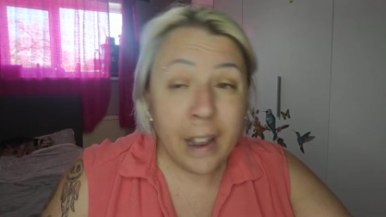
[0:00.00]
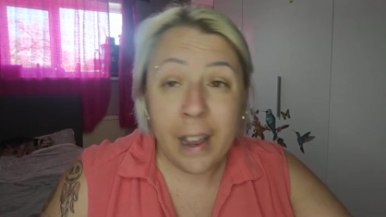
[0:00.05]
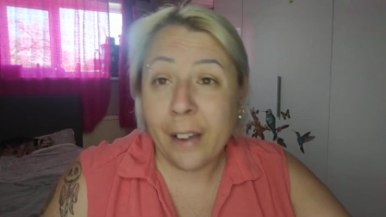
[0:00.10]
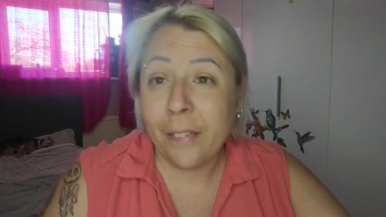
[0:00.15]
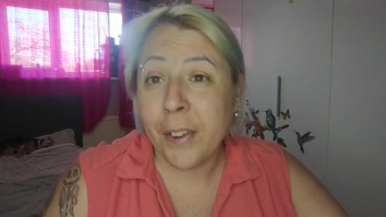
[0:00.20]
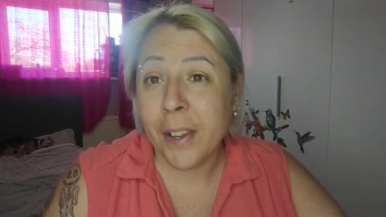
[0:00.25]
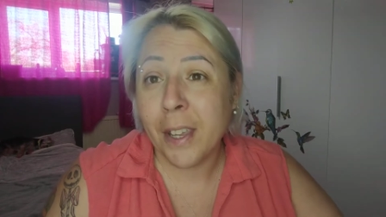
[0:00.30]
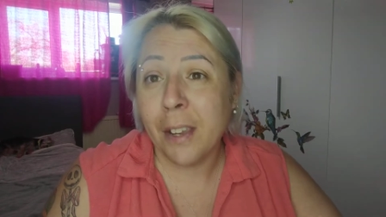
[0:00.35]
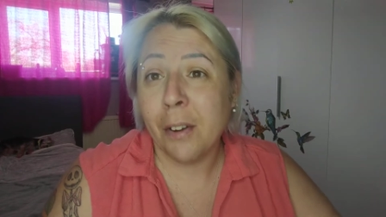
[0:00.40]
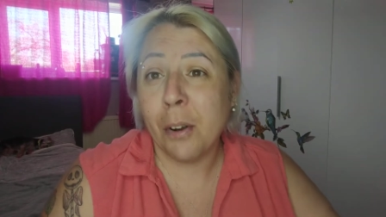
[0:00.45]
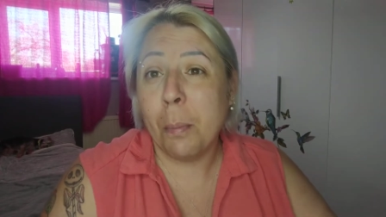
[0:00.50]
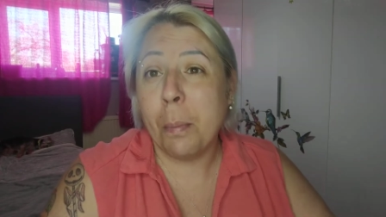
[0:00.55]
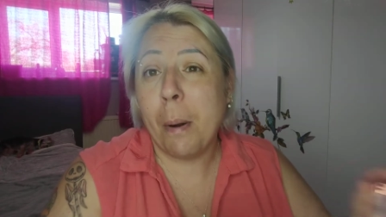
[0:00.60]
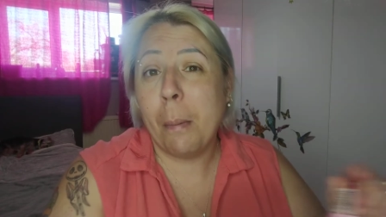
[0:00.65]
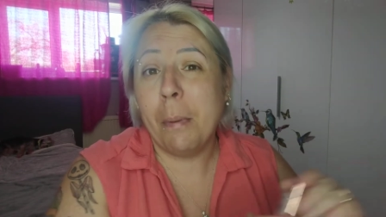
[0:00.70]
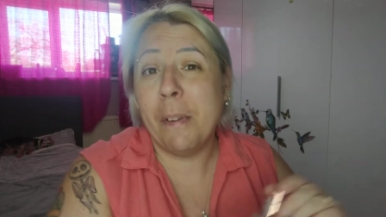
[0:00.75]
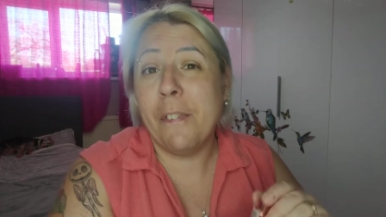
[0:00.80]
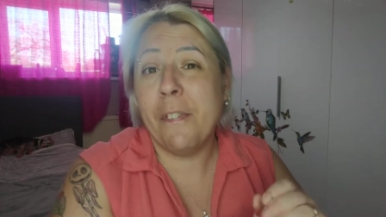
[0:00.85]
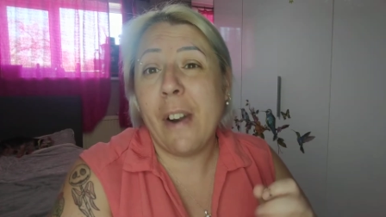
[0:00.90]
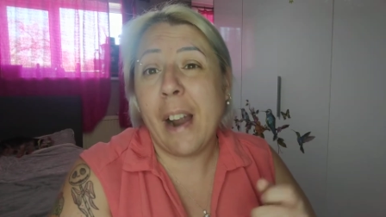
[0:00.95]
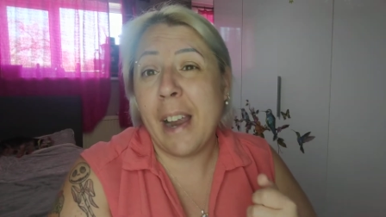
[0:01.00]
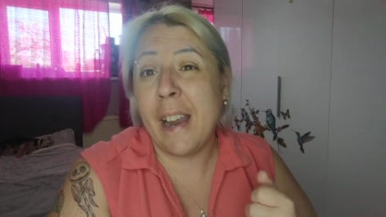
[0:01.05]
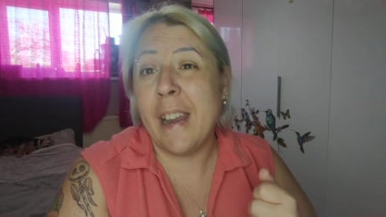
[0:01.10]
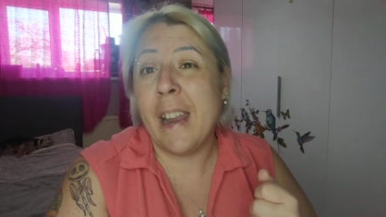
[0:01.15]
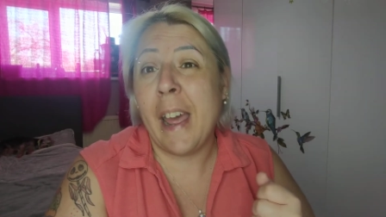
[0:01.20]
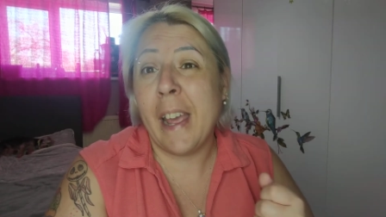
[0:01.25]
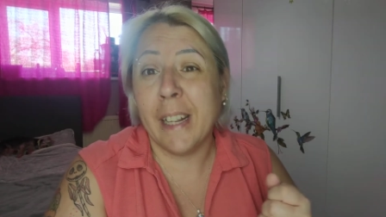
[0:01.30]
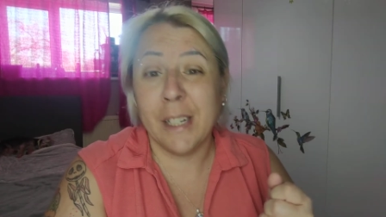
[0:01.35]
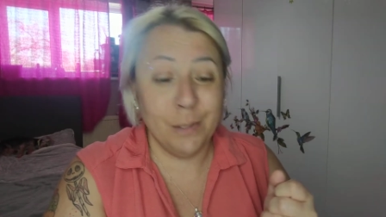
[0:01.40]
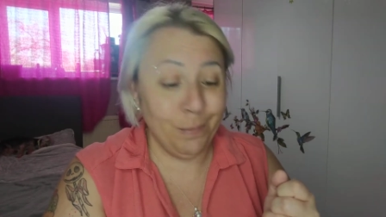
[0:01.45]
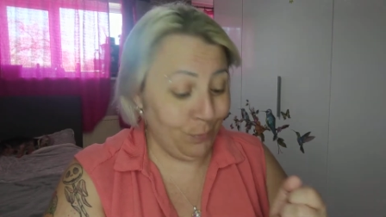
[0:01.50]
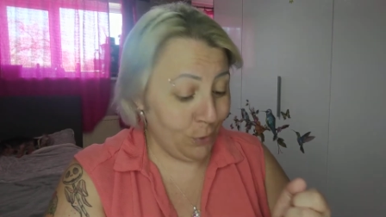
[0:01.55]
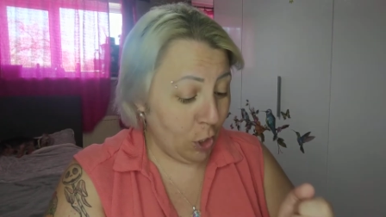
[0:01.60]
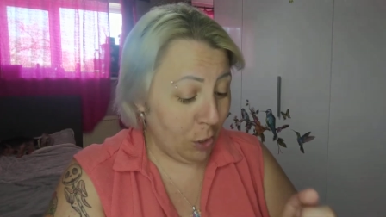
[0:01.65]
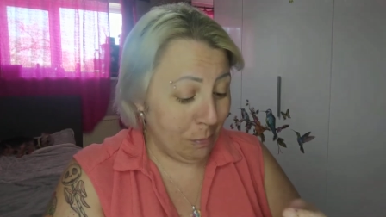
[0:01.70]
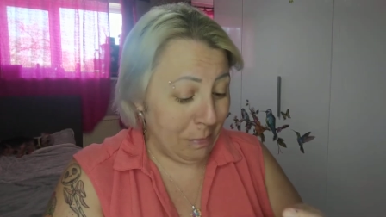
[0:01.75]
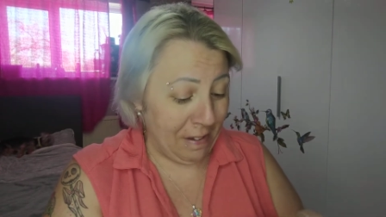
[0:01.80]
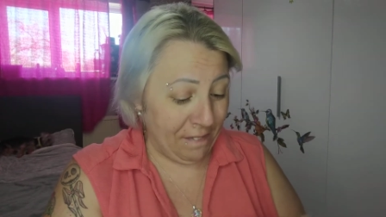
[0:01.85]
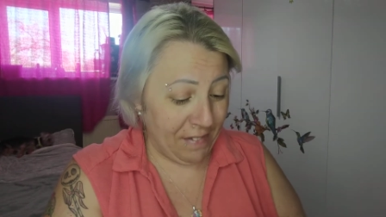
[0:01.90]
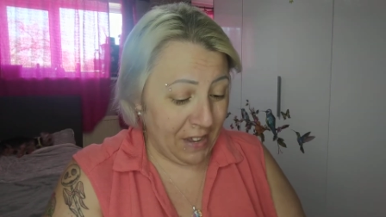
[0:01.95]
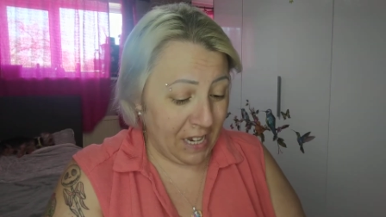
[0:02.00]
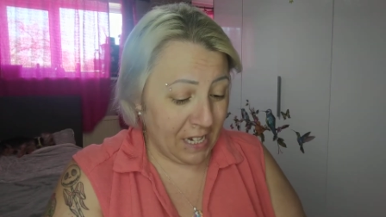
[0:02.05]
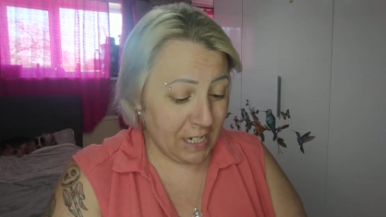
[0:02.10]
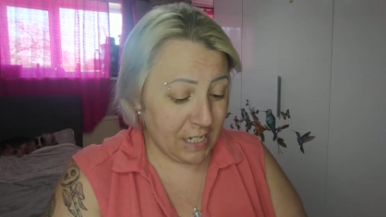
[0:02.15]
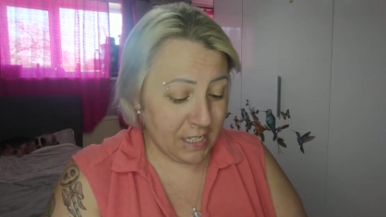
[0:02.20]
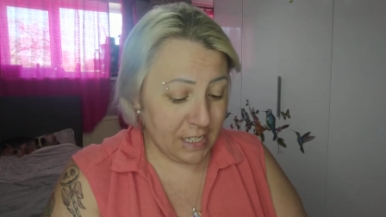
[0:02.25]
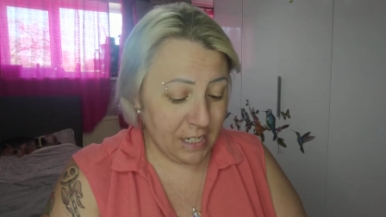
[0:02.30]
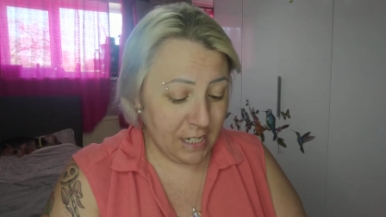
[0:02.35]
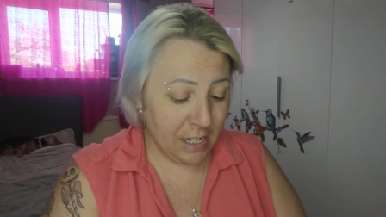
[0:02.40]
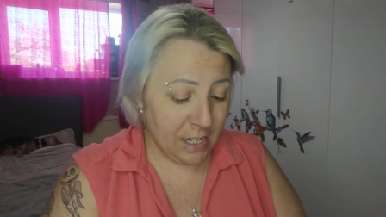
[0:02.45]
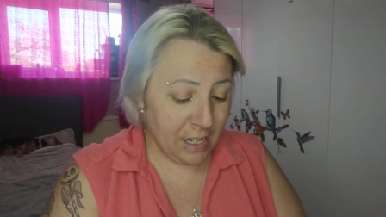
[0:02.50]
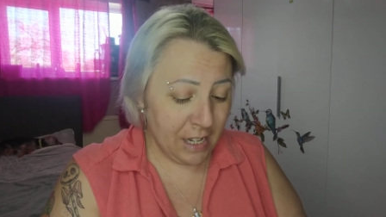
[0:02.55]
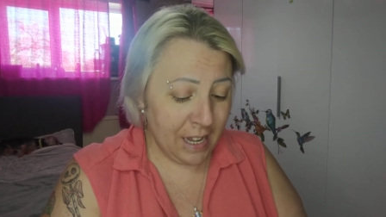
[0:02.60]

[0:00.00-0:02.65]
I think we could probably fry an egg on my face.